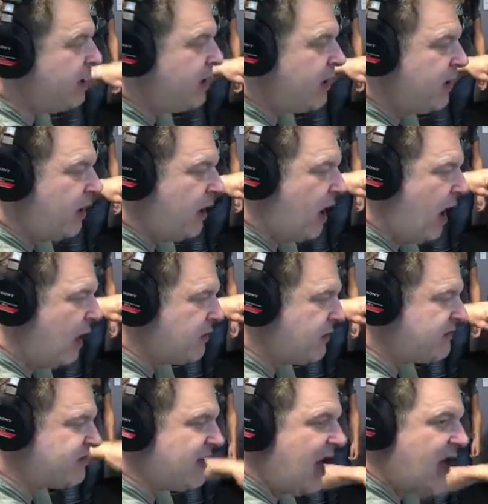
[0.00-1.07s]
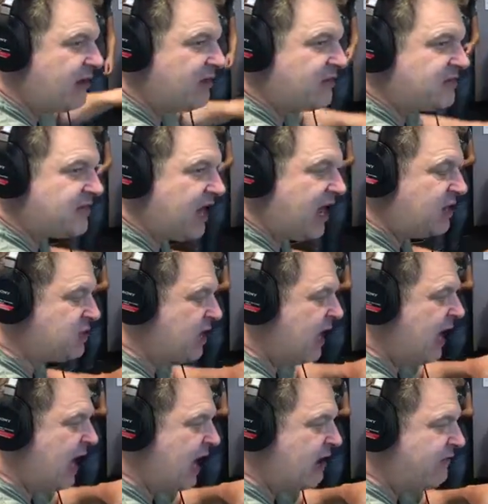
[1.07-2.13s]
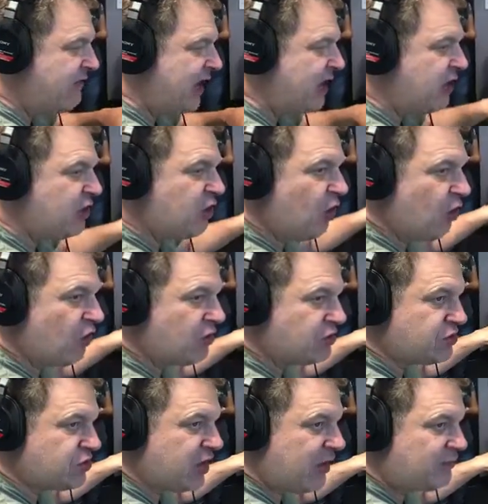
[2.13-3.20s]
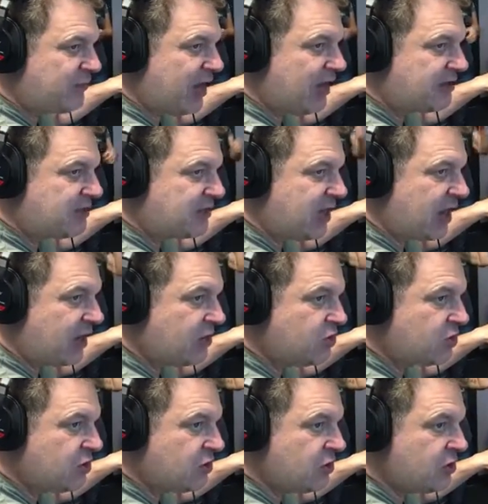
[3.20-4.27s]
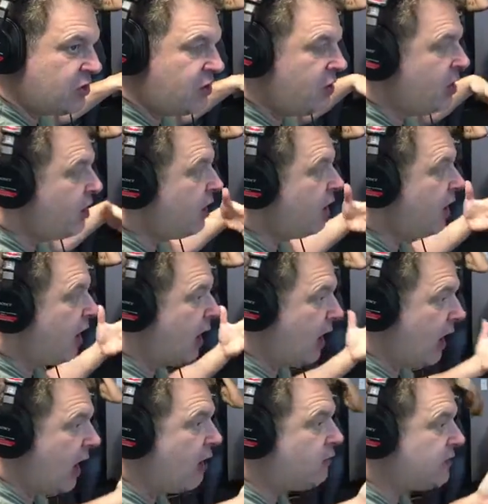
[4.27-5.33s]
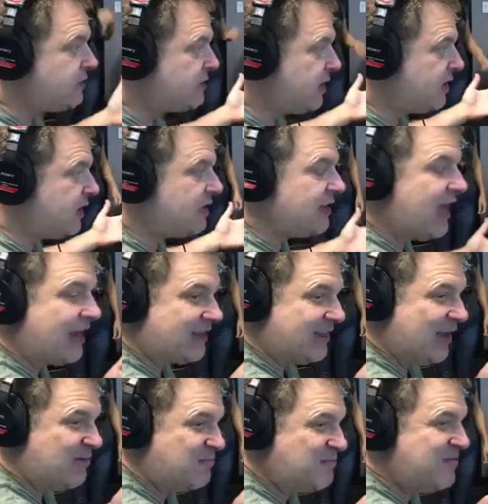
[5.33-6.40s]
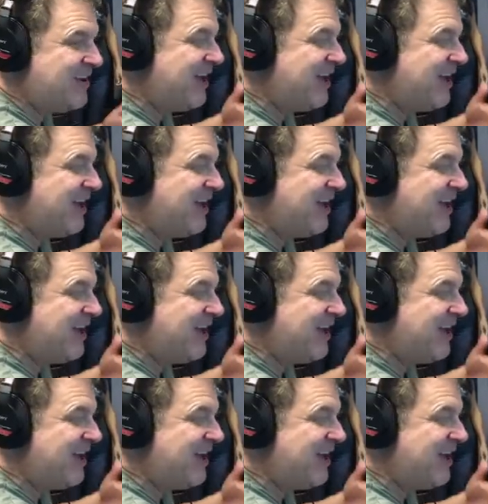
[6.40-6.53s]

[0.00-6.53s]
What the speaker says: me on the side of the stage, and if any girls jumped on stage, I was to collect them